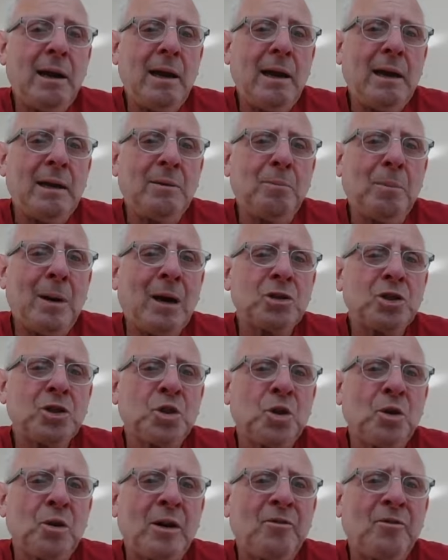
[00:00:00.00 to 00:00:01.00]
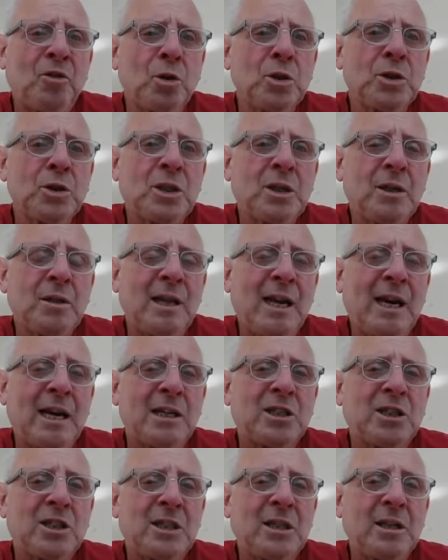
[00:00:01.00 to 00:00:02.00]
March 31st,
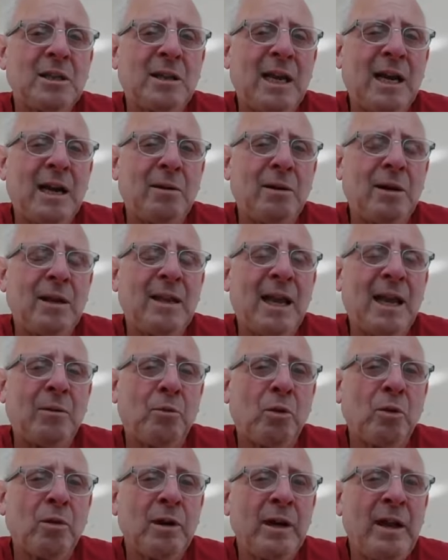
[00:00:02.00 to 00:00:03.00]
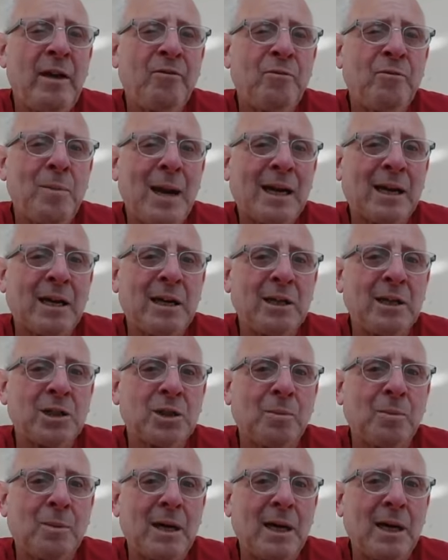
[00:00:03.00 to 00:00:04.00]
that relief
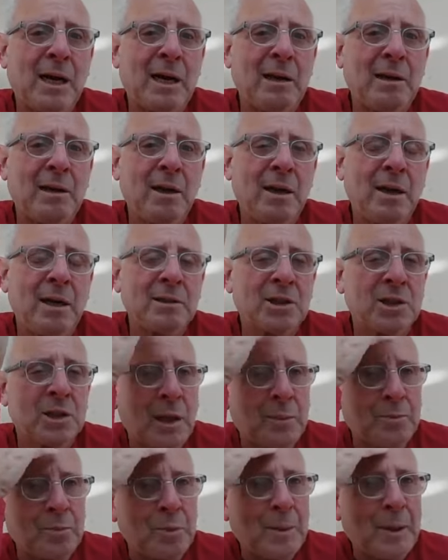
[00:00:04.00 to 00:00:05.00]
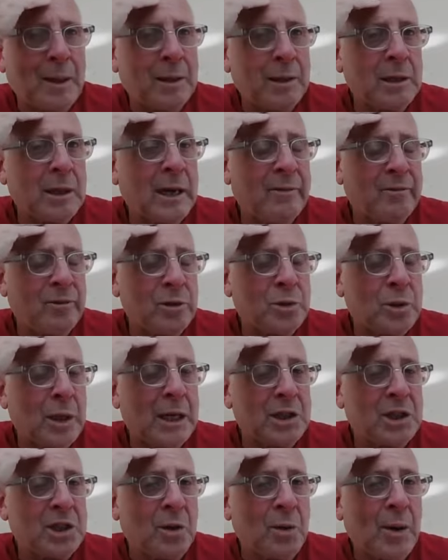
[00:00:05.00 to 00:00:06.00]
mechanism on supplementary leverage
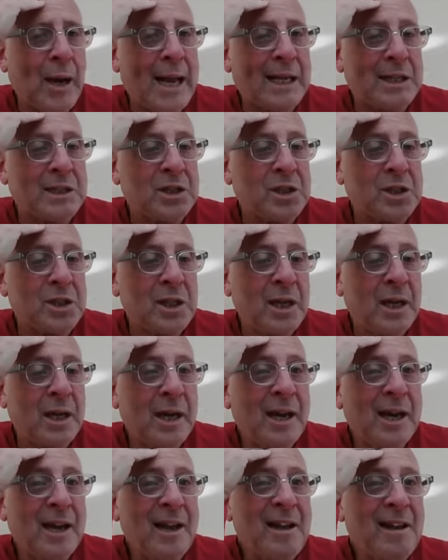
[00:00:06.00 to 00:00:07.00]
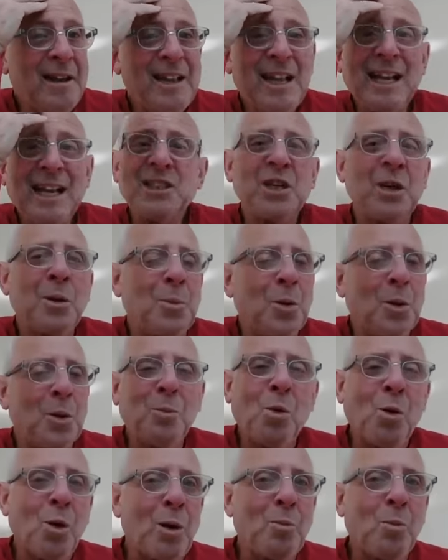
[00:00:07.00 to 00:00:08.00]
ratio ends, that's going to put
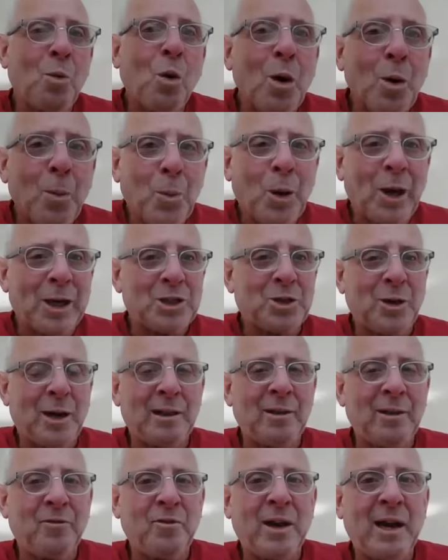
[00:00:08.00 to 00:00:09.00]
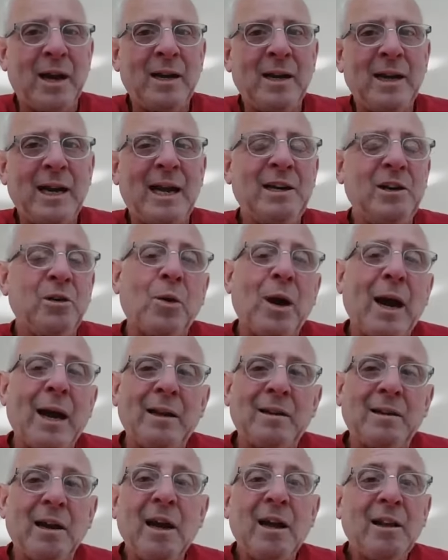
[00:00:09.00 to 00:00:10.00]
more and more pressure on the Fed. And you're
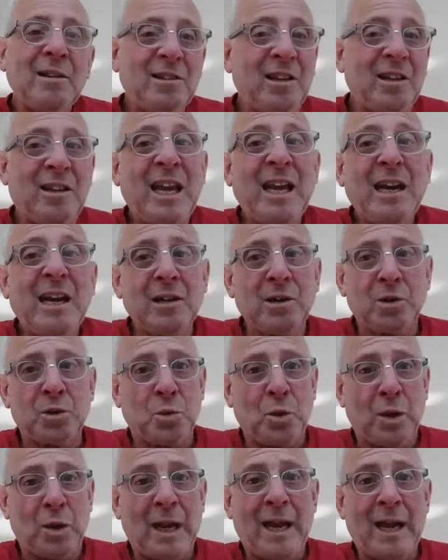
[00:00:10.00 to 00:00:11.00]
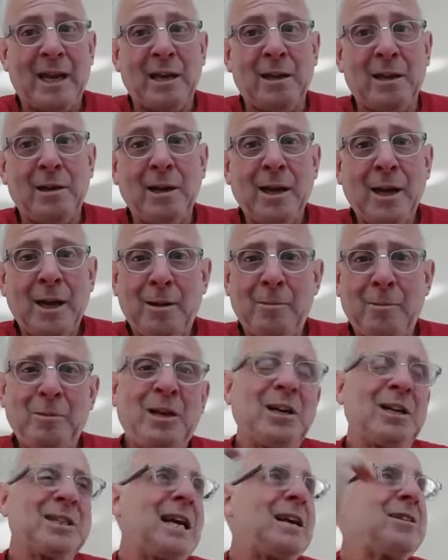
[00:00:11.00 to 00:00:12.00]
right, the dealers would like it,
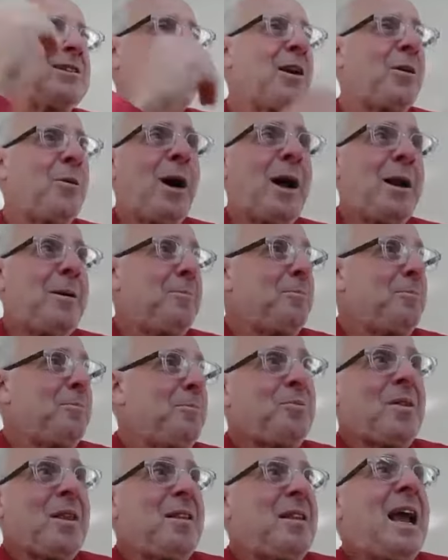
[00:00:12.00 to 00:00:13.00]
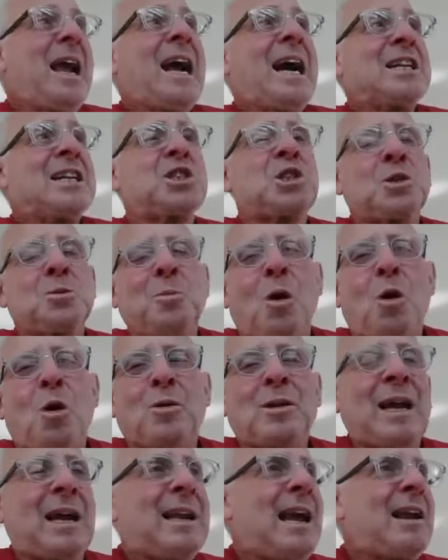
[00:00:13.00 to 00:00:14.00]
because I'll tell you what, they got smoked
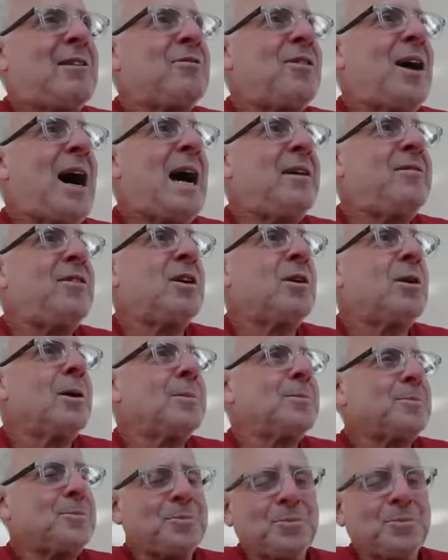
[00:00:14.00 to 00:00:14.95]
on that 5-year